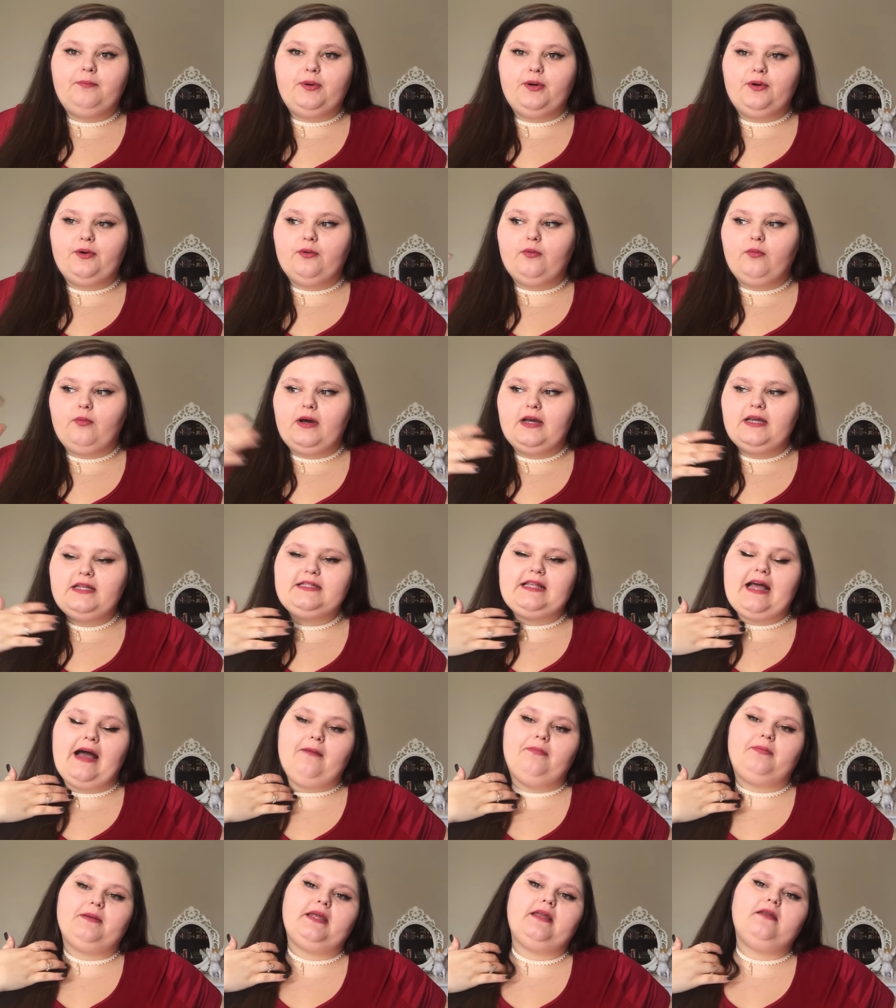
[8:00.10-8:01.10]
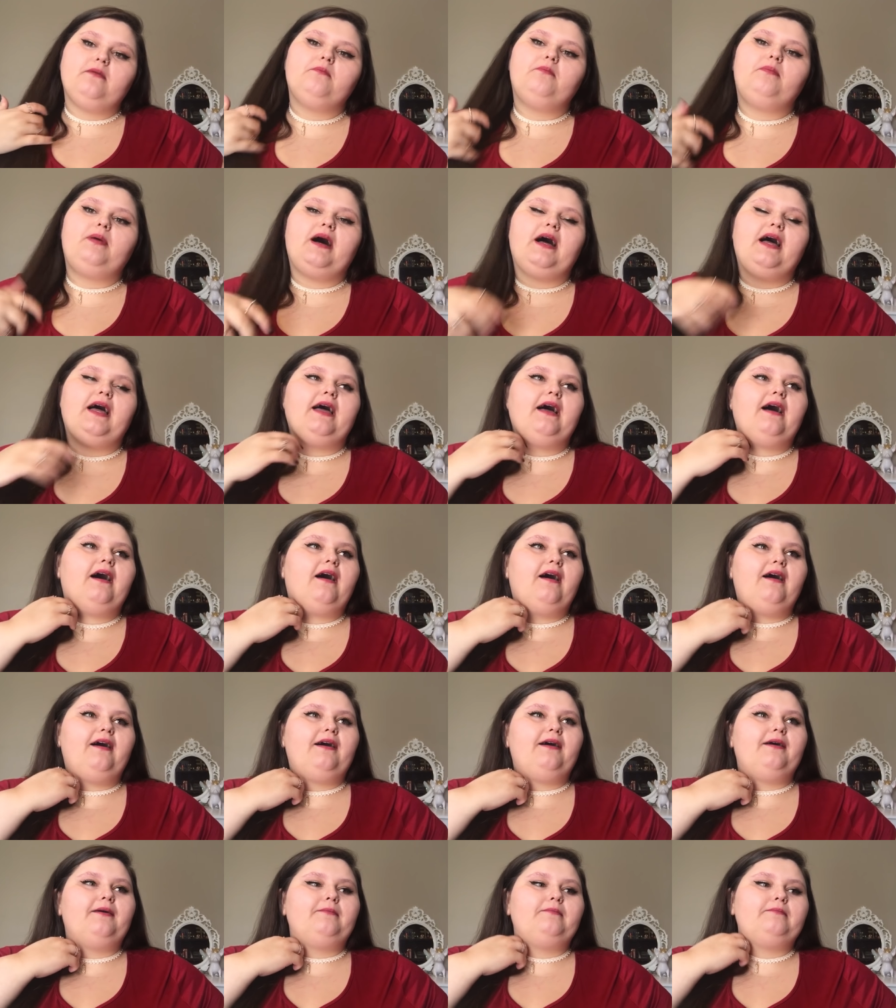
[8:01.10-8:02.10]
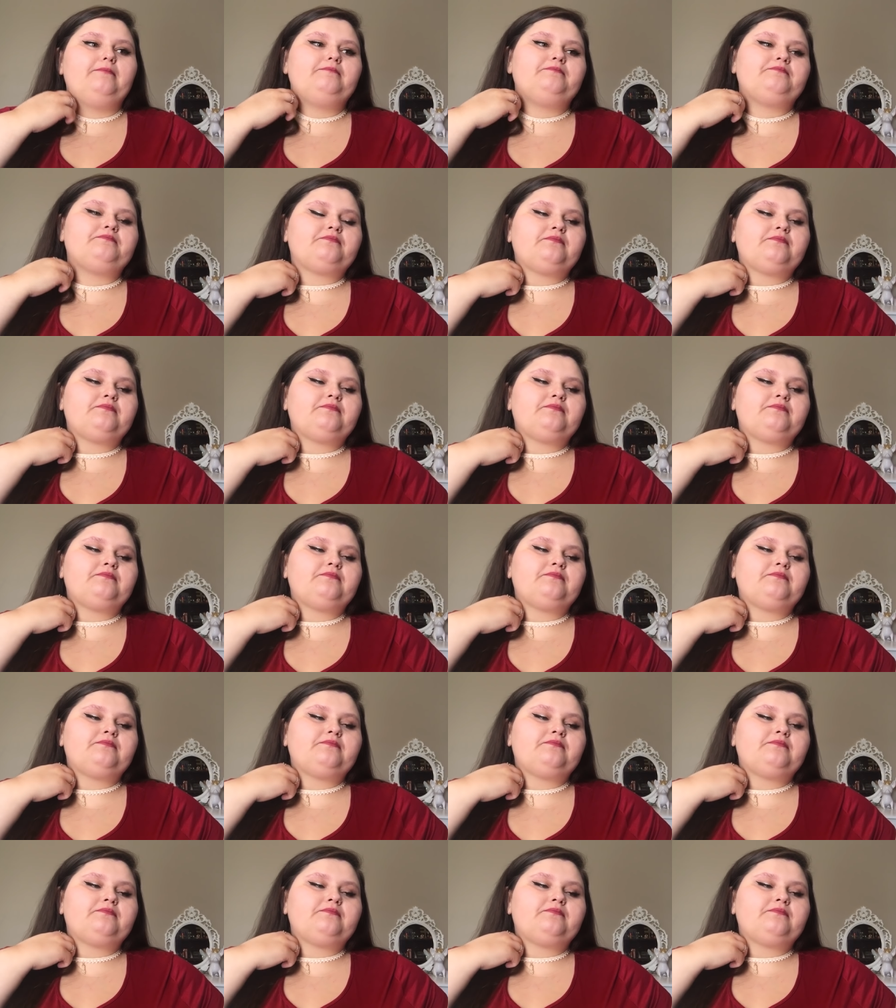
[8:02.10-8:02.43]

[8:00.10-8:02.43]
boo, what is happening? But, um,